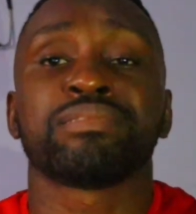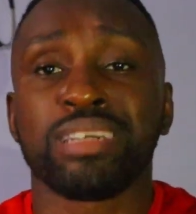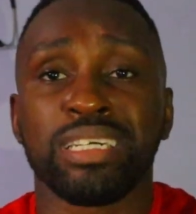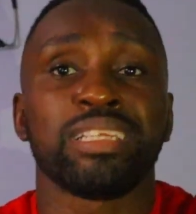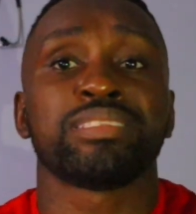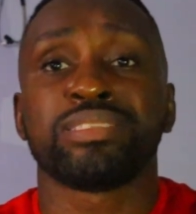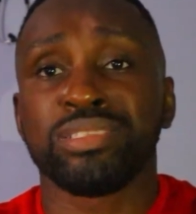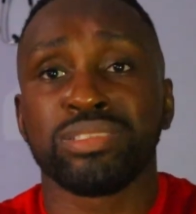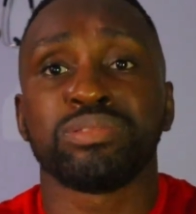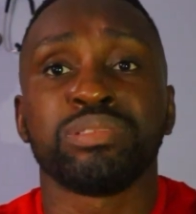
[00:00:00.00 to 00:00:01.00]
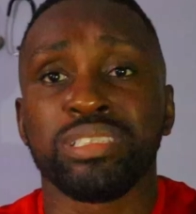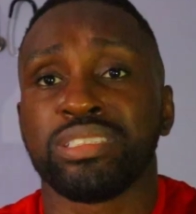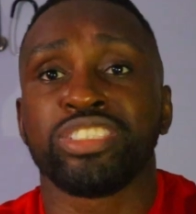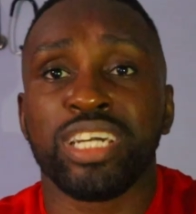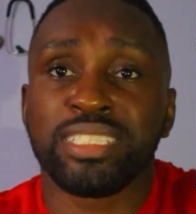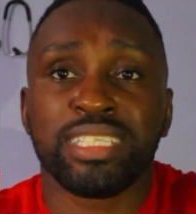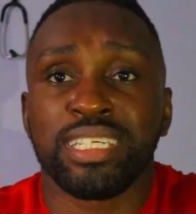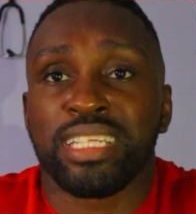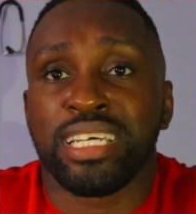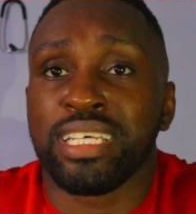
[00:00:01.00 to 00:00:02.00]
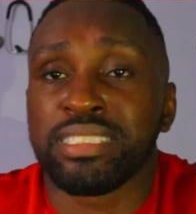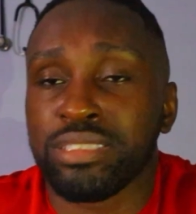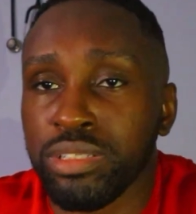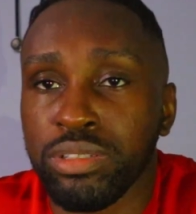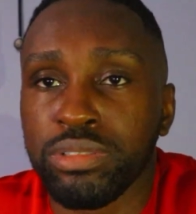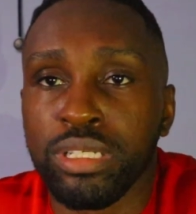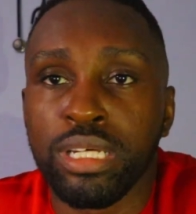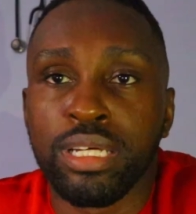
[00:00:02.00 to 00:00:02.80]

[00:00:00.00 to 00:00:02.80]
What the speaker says: okay, let's just do this chest and then let's go.